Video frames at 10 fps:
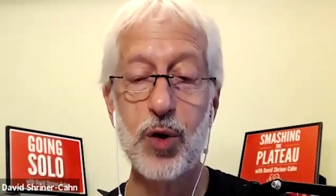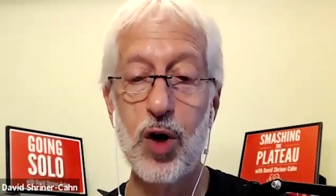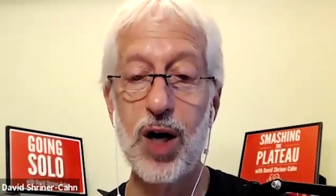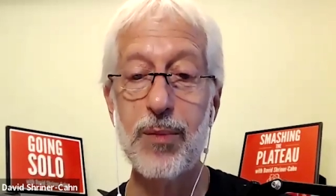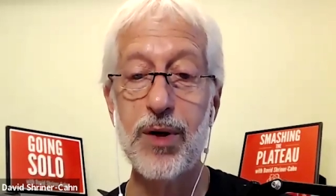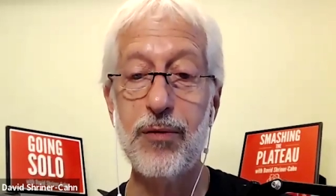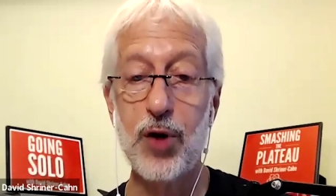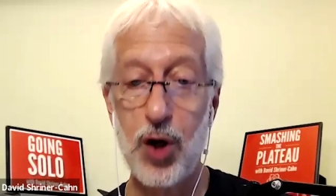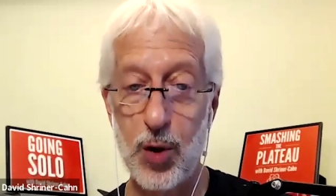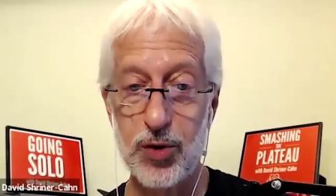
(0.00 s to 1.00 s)
requirement for a
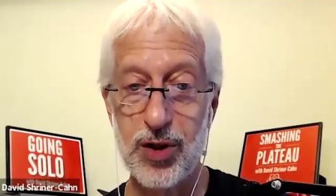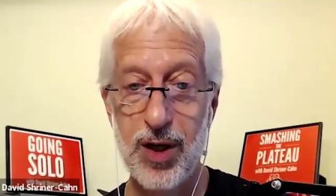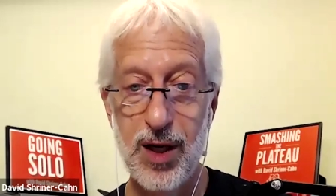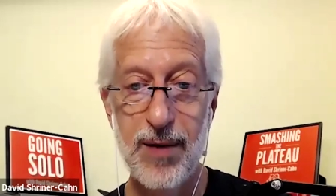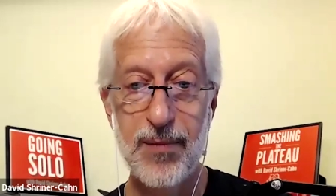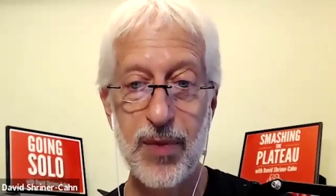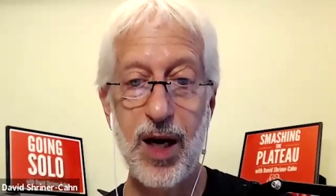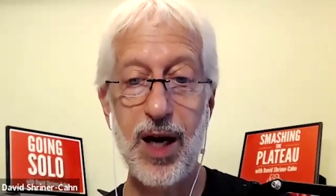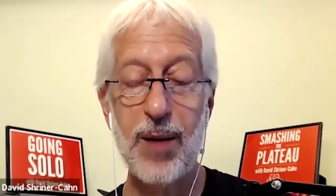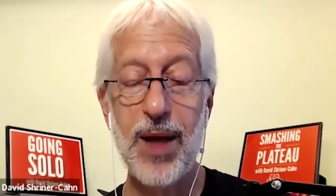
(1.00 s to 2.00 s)
coach
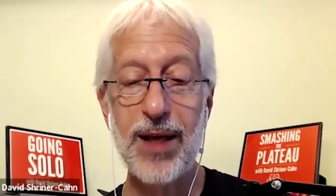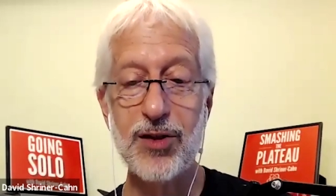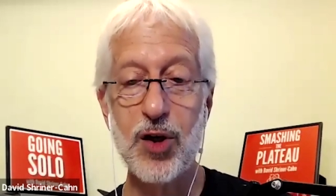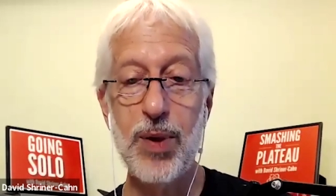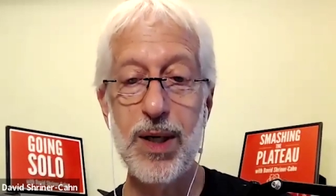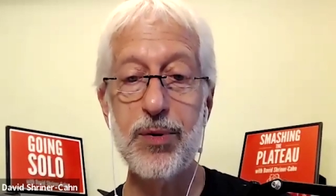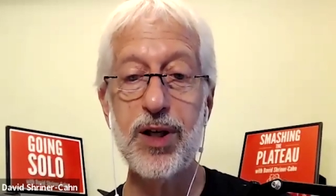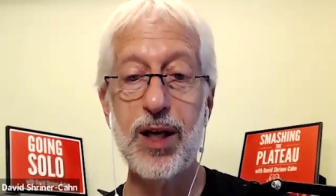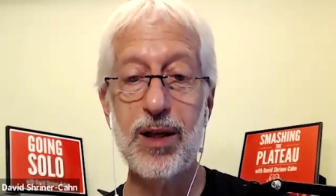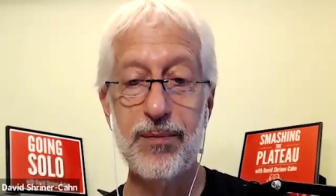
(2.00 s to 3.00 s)
um, so people or
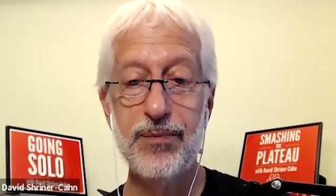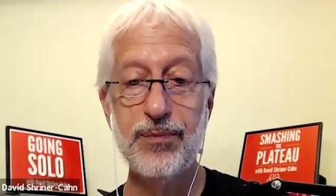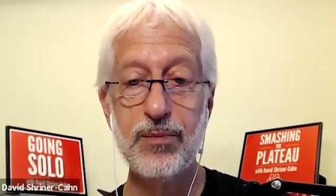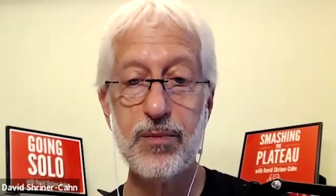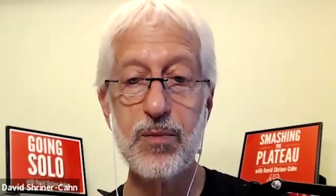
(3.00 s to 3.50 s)
consultant